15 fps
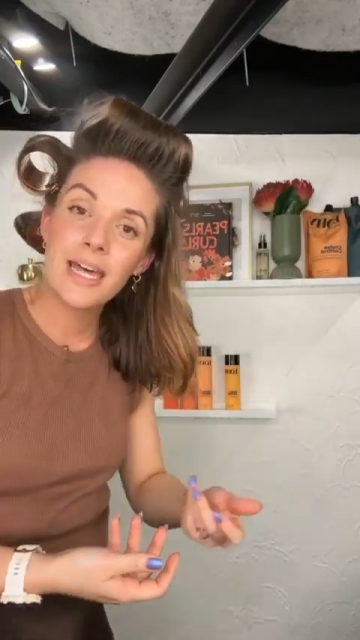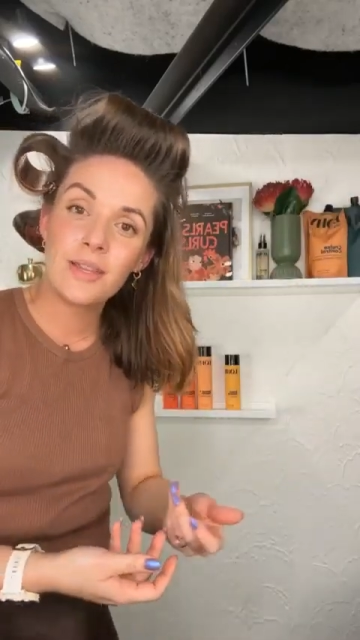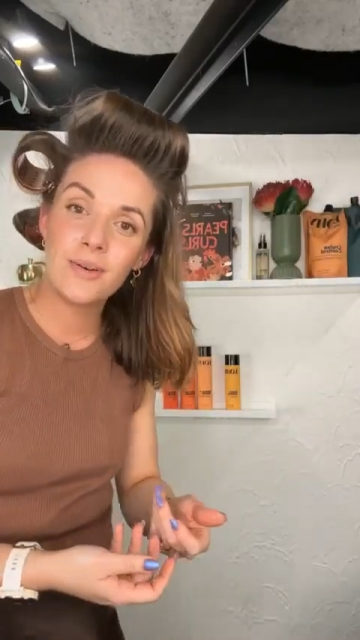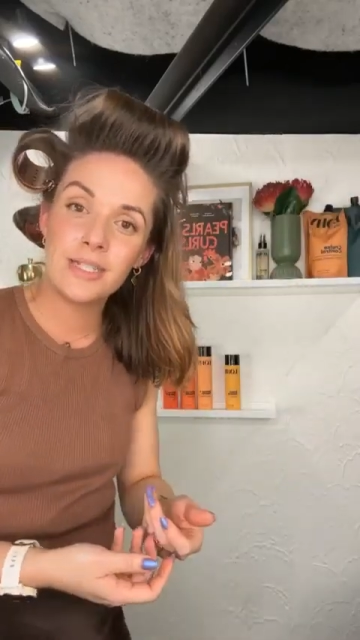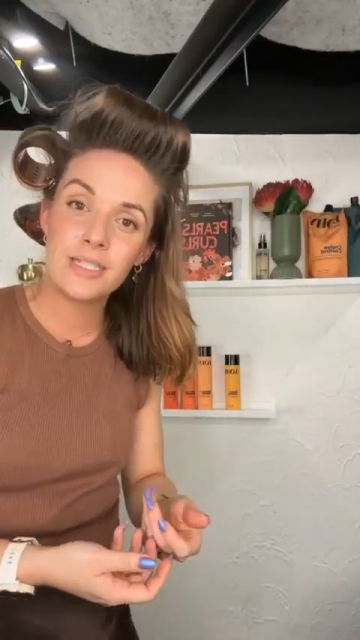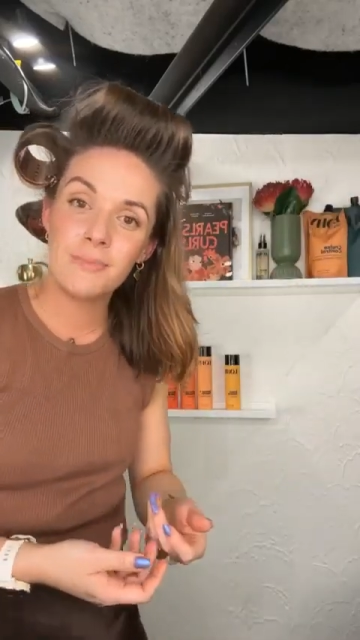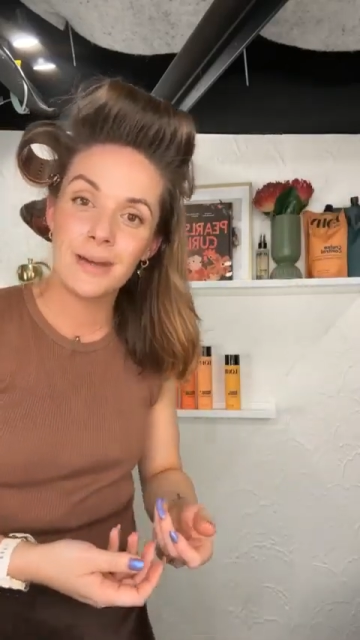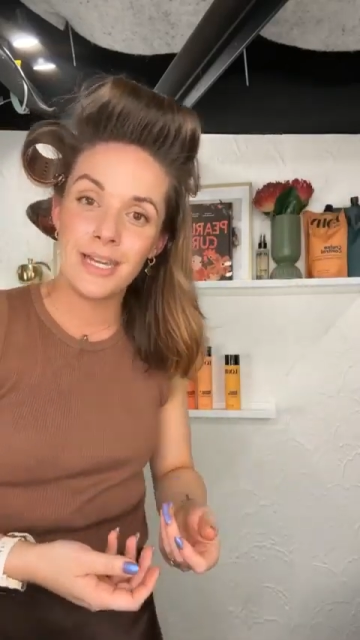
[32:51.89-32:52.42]

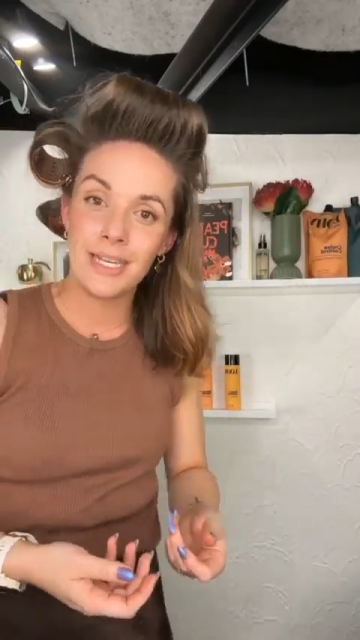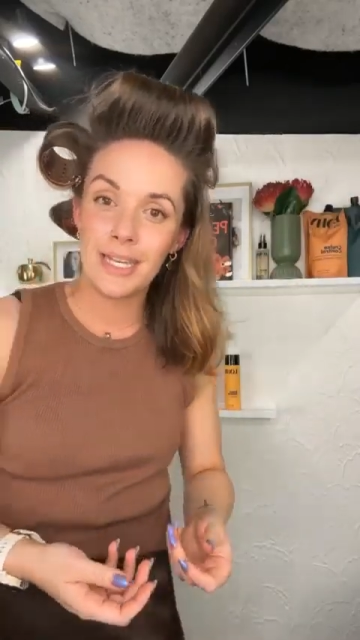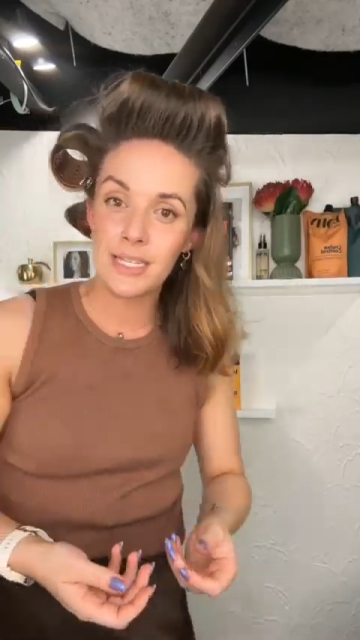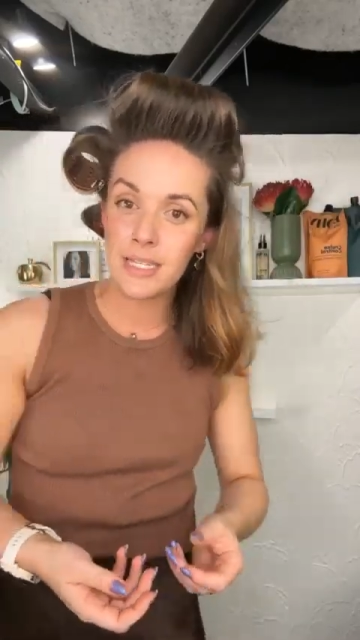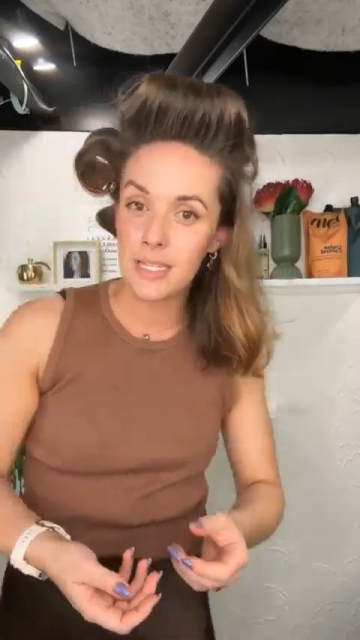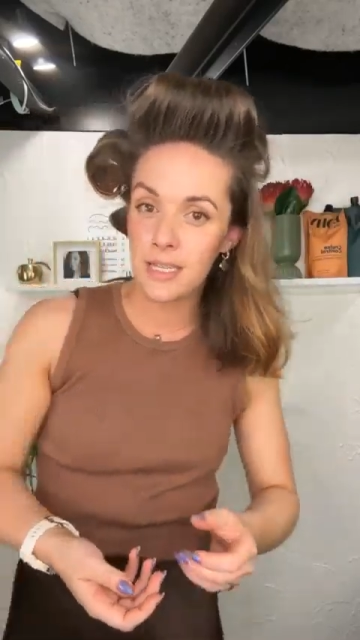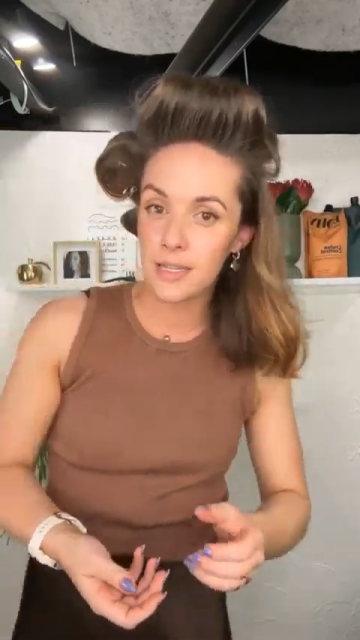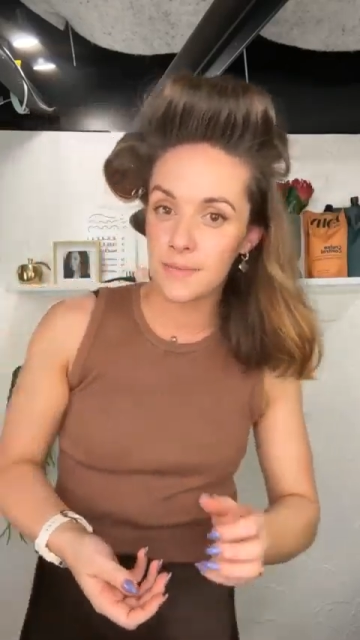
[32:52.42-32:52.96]
Otherwise you might
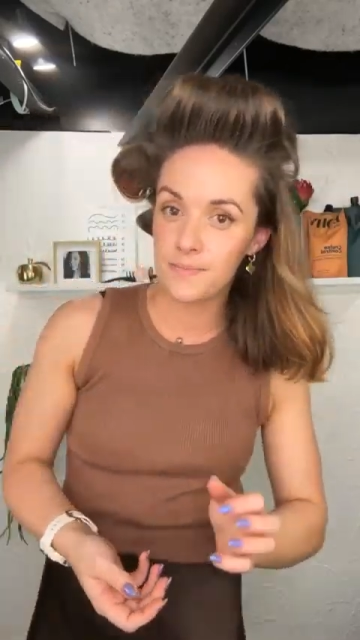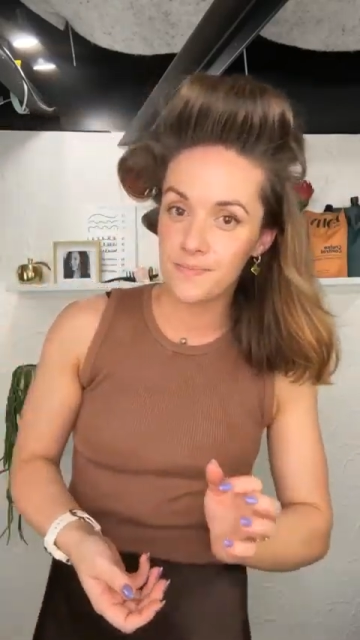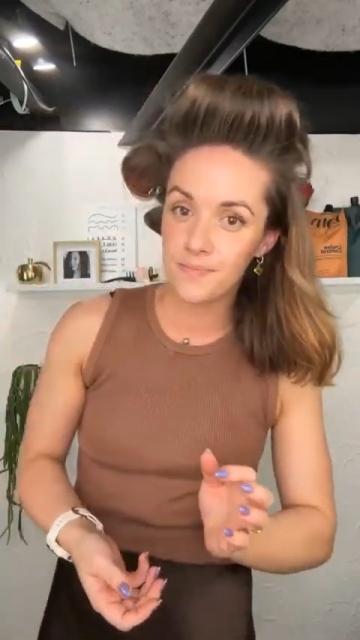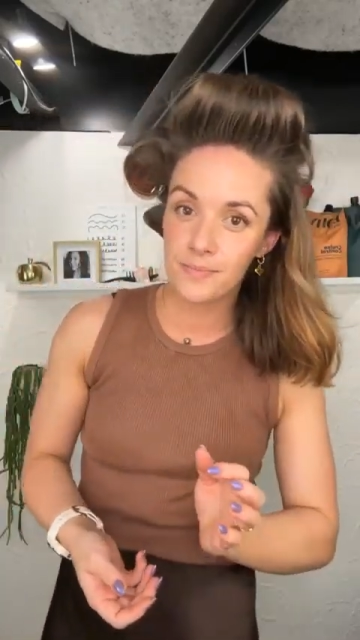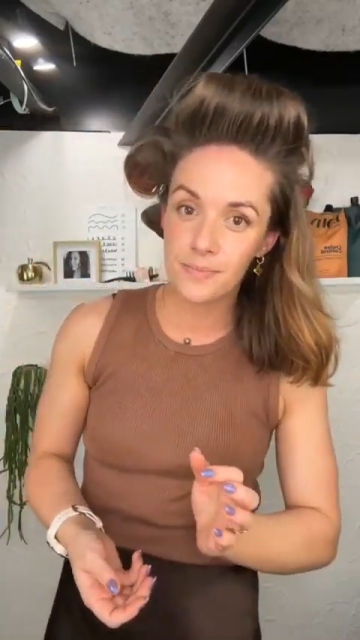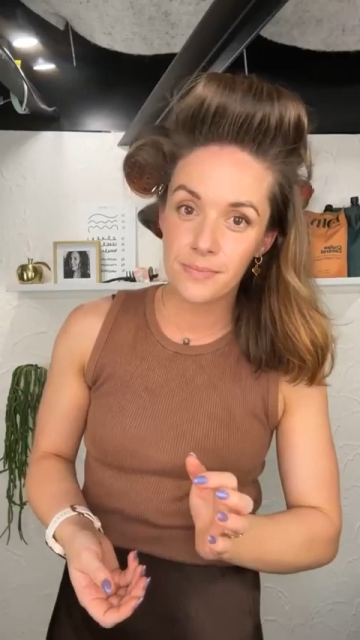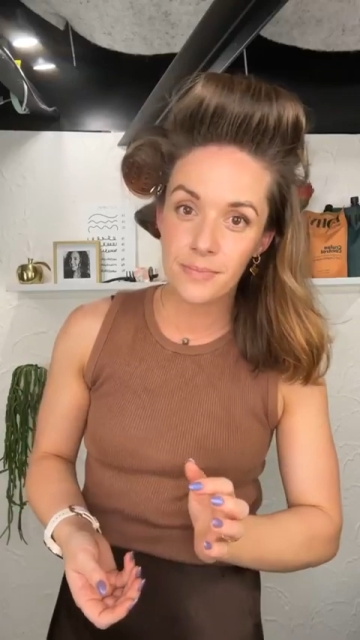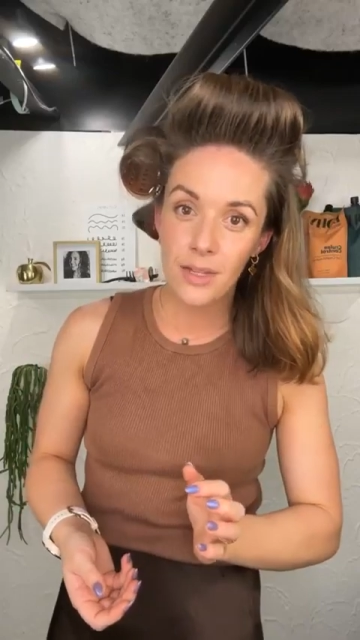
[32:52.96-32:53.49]
need to
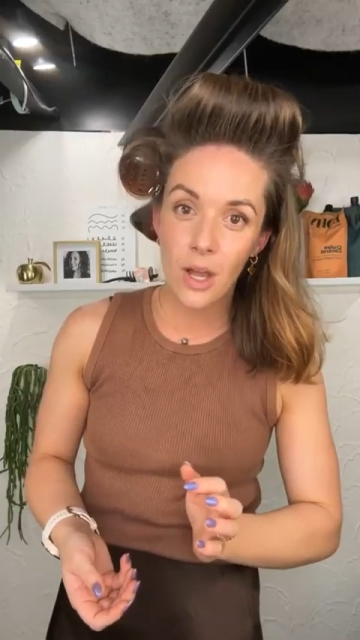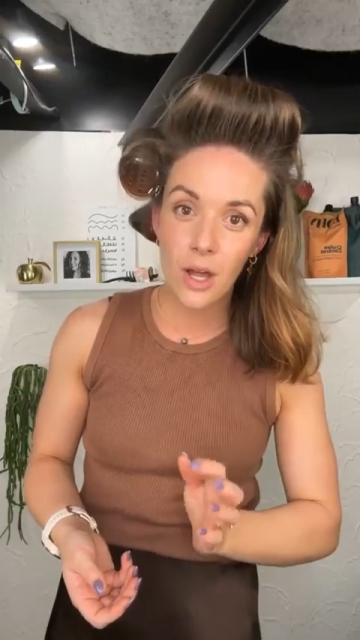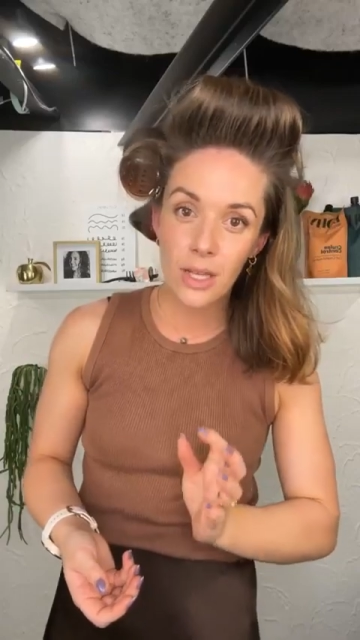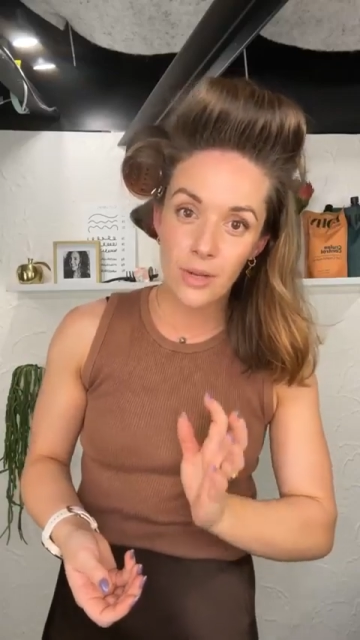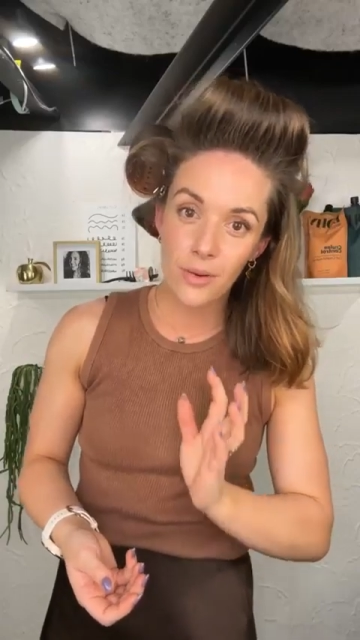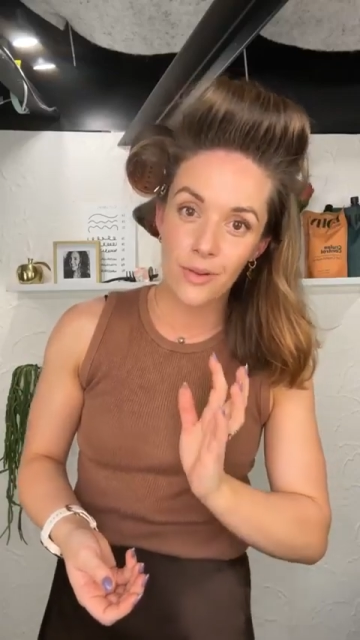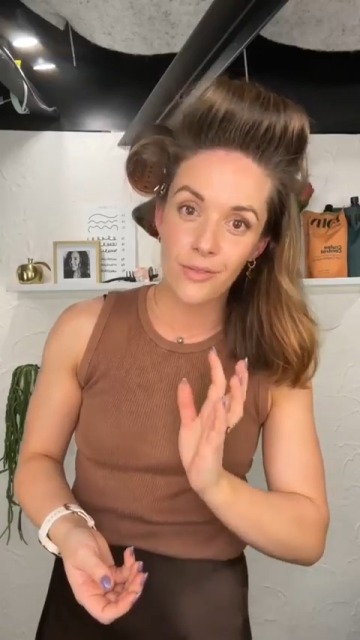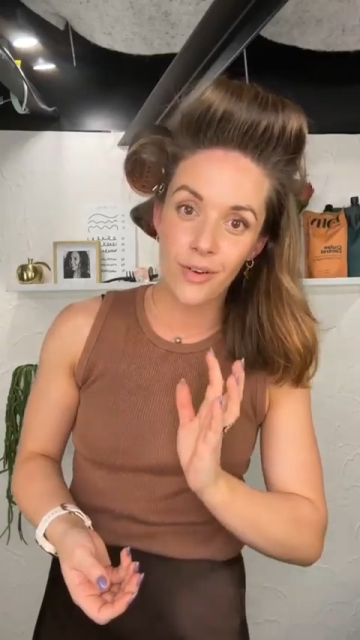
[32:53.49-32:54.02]
holler